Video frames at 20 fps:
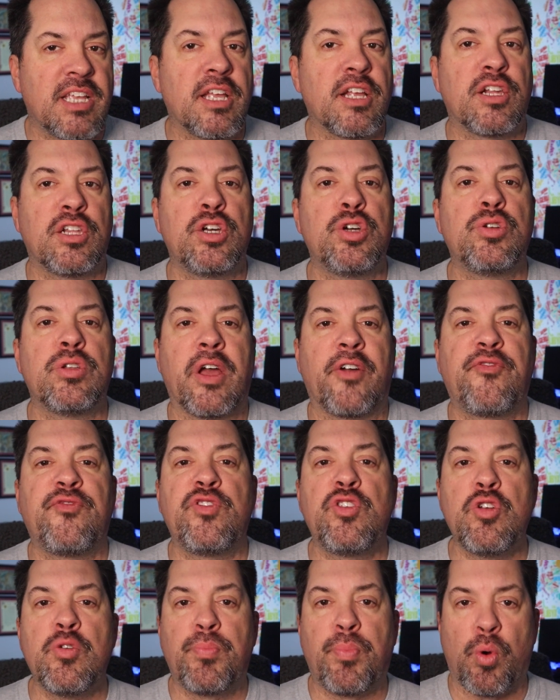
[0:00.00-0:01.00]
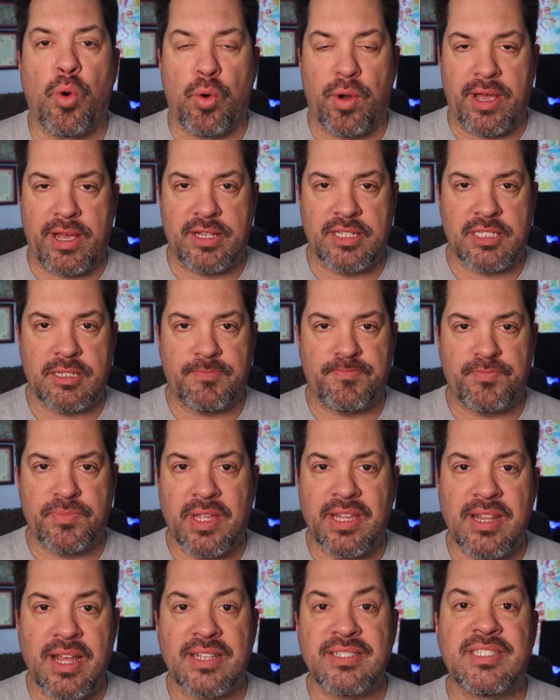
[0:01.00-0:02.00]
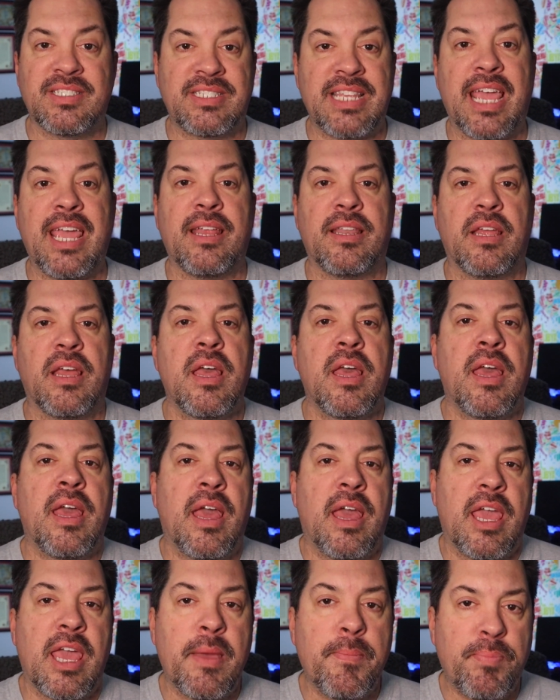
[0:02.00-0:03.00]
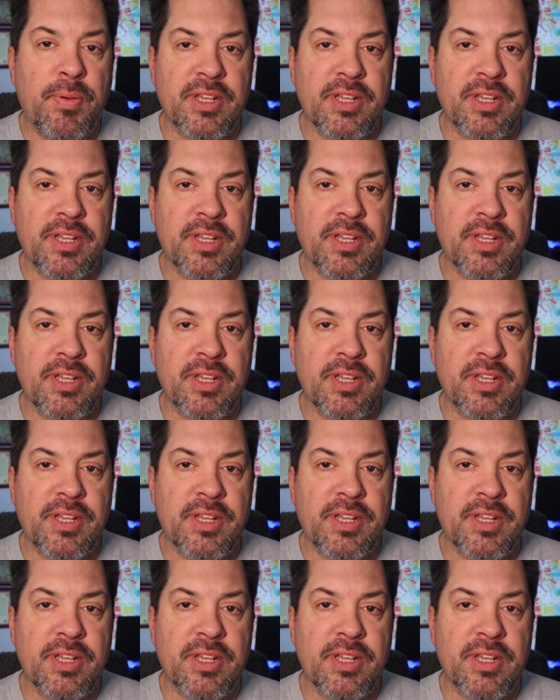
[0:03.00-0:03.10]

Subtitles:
conclude a few points. He does state, in